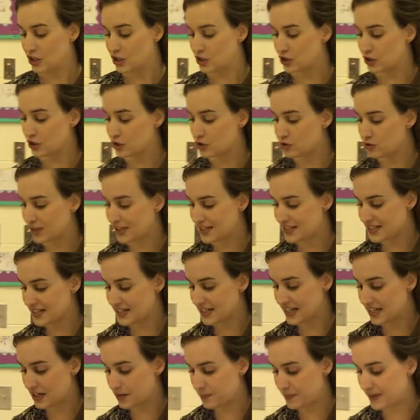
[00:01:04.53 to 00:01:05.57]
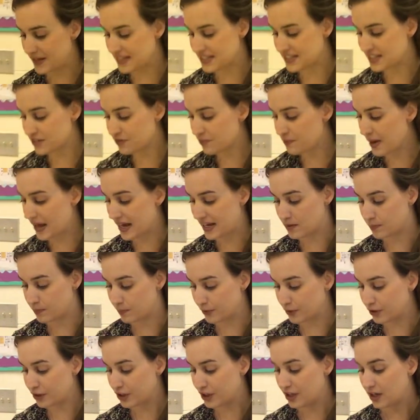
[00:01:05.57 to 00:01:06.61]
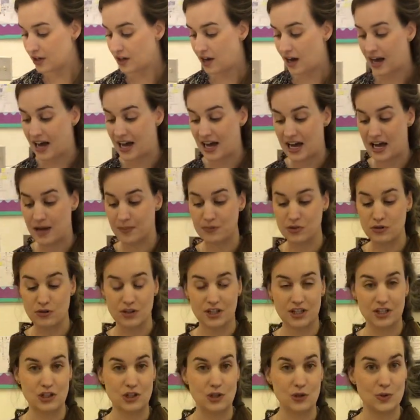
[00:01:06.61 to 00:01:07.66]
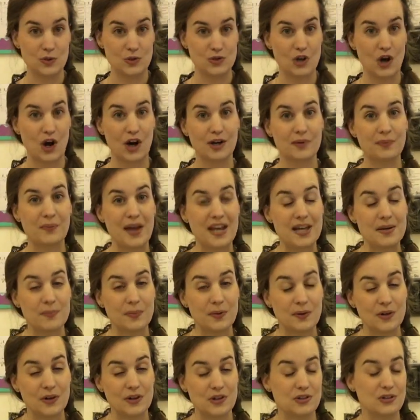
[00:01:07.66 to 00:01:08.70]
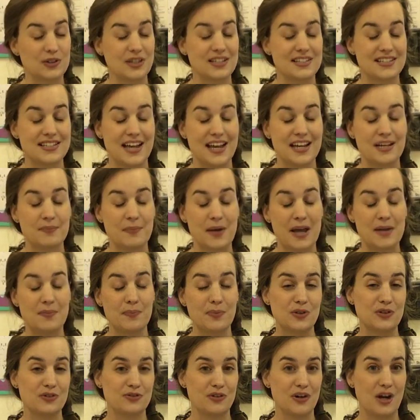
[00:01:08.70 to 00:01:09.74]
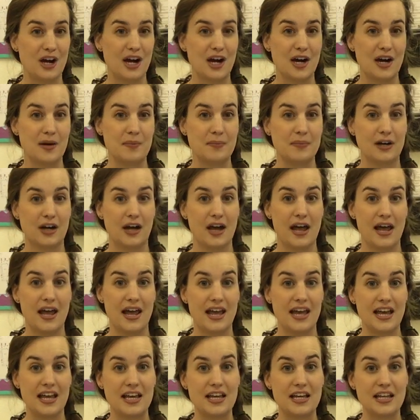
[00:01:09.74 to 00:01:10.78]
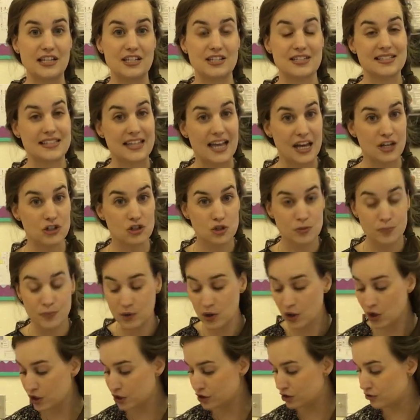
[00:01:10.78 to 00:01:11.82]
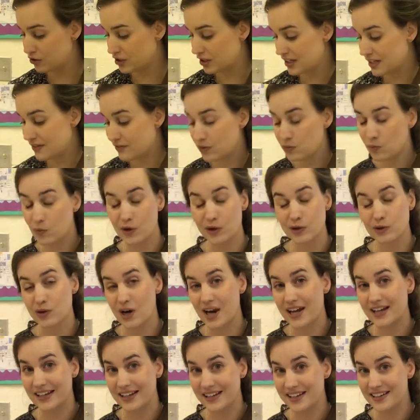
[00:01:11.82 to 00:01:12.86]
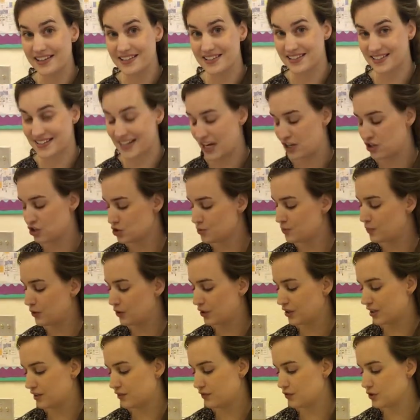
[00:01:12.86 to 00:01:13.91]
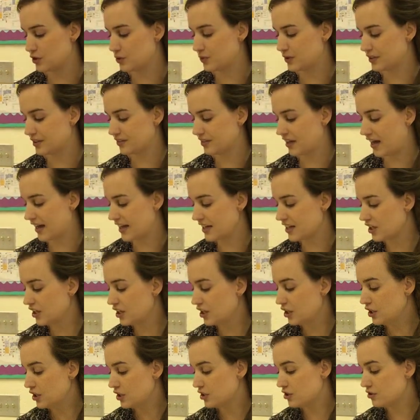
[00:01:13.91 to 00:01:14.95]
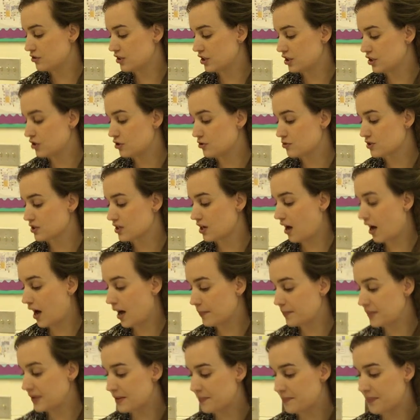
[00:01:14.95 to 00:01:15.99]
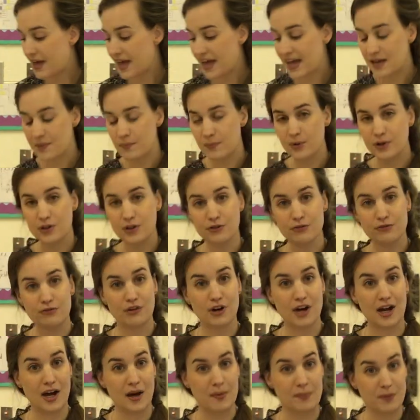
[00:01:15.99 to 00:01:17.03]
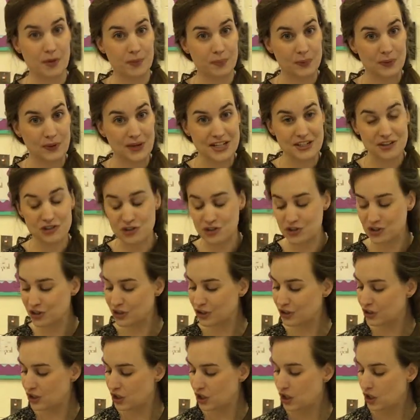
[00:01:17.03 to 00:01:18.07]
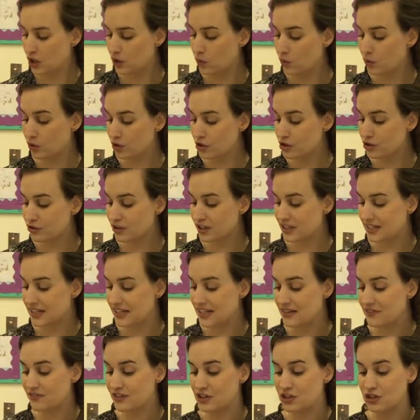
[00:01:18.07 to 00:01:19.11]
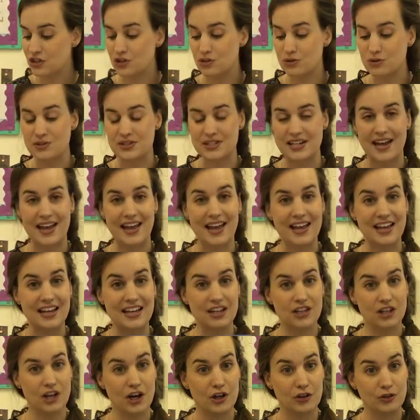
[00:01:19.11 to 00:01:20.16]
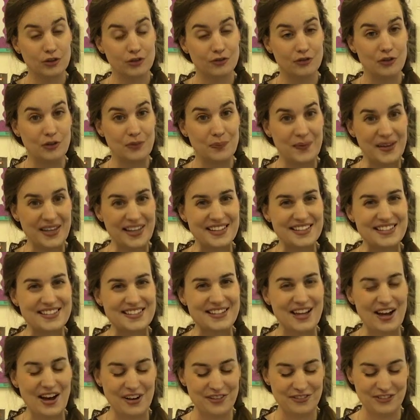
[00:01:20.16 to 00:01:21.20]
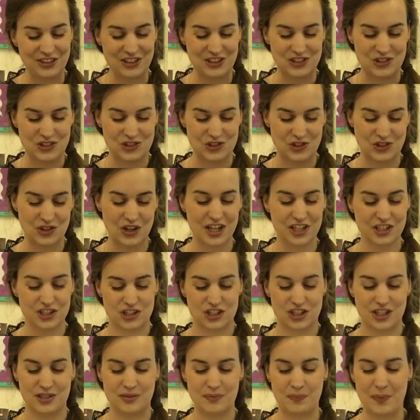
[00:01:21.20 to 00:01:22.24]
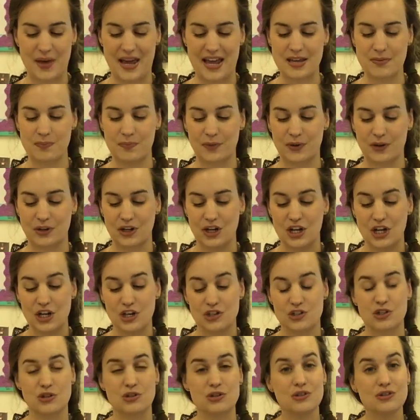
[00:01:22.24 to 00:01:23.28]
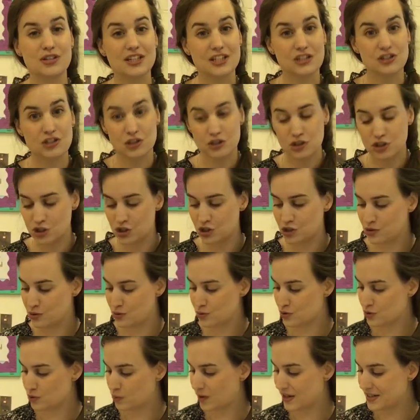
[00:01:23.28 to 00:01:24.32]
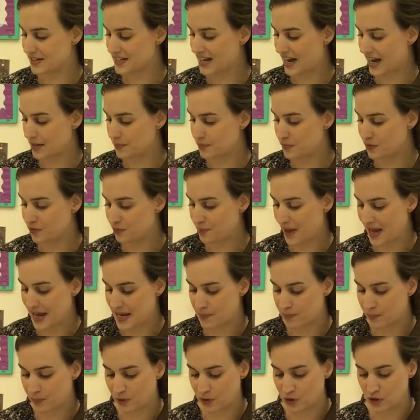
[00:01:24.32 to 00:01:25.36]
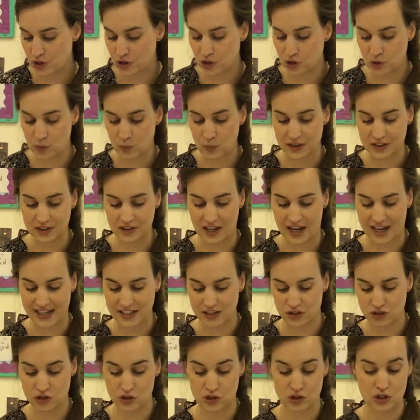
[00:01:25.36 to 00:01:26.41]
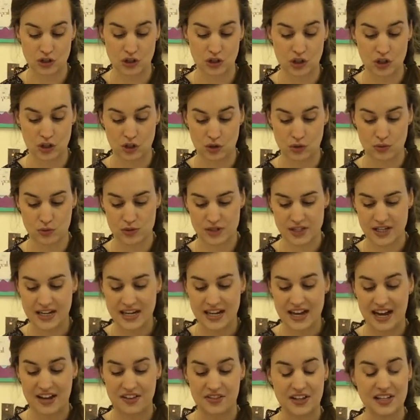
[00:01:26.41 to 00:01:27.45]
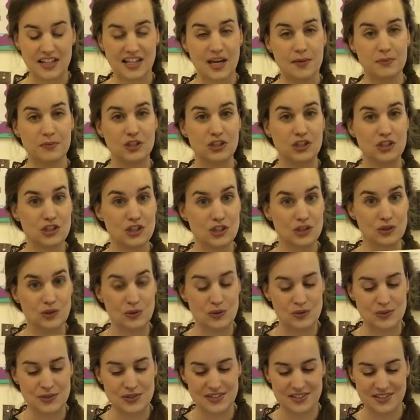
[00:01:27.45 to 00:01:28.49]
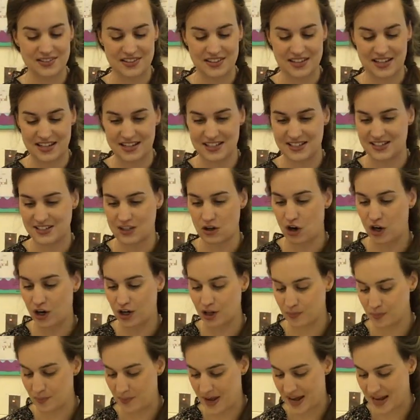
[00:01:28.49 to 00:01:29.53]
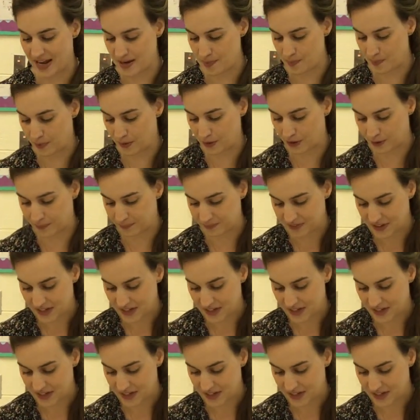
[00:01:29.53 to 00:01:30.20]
You're going to need a piece of paper. You can use art paper, you can take paper from a sketchbook, you can even work right in a sketchbook if you would like. You can use copy paper from the printer, or you can even use a colorful piece of construction paper. So you get to choose what type of paper you would like to use. I think I'm going to use this art paper.